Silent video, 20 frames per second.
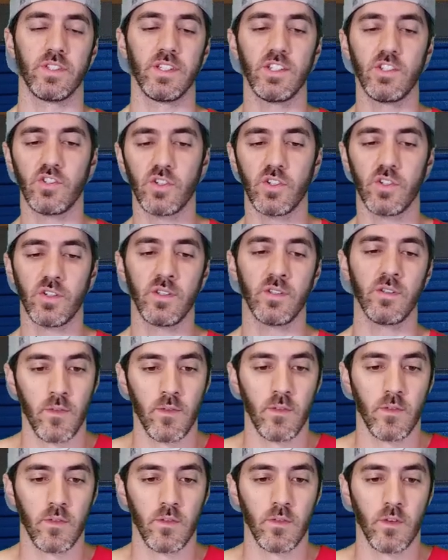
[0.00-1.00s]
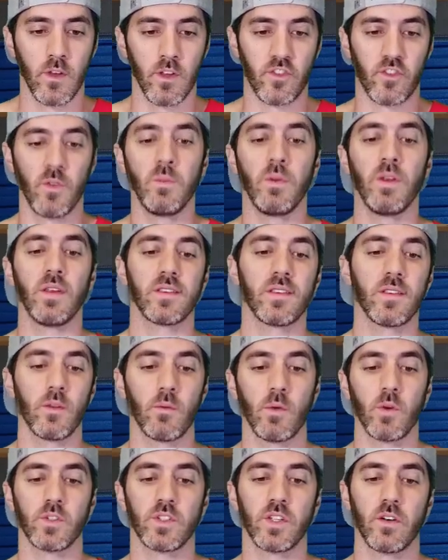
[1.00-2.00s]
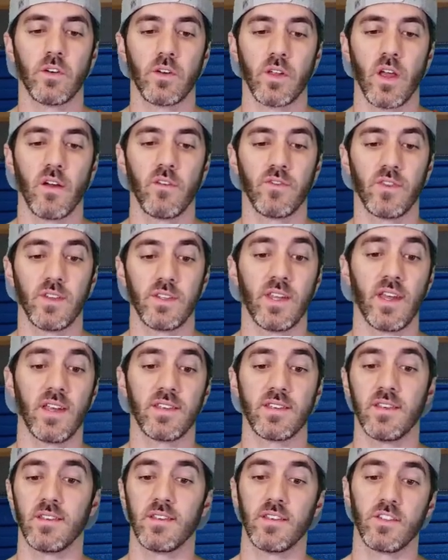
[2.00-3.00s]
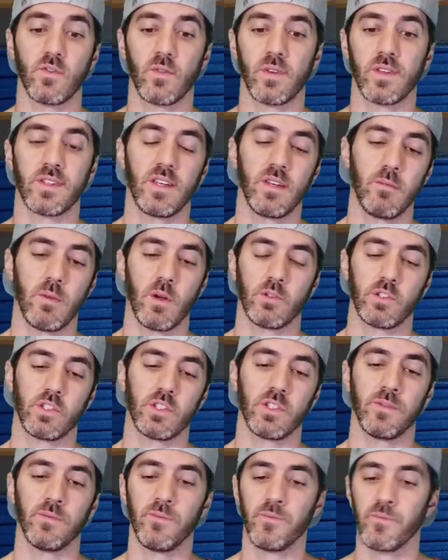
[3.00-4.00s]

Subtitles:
injured? Assuming it's the rotator cuff, the test is a twisting motion.